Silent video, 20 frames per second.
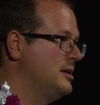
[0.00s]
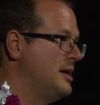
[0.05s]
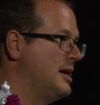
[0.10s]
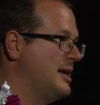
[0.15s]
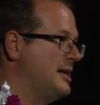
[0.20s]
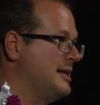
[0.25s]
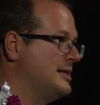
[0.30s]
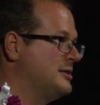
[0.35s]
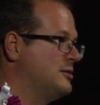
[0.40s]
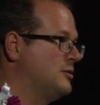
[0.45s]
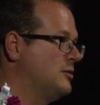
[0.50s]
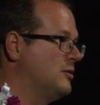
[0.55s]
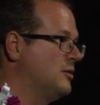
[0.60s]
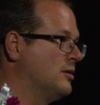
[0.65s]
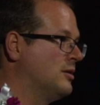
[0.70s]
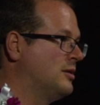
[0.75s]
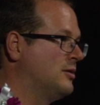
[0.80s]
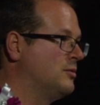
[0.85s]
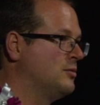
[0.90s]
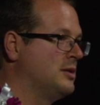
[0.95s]
and has to go
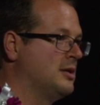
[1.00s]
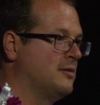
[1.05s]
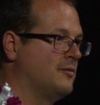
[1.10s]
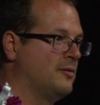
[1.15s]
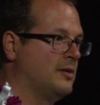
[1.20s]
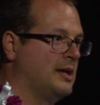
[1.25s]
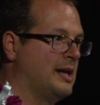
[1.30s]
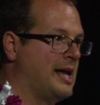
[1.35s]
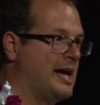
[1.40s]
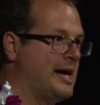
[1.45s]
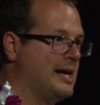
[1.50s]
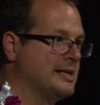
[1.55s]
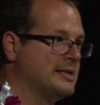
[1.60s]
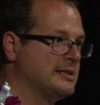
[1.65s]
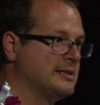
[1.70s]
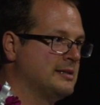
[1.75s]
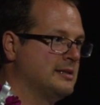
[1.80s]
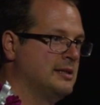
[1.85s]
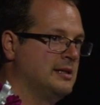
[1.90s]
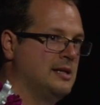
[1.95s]
through the
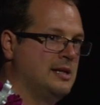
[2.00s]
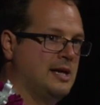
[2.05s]
glass.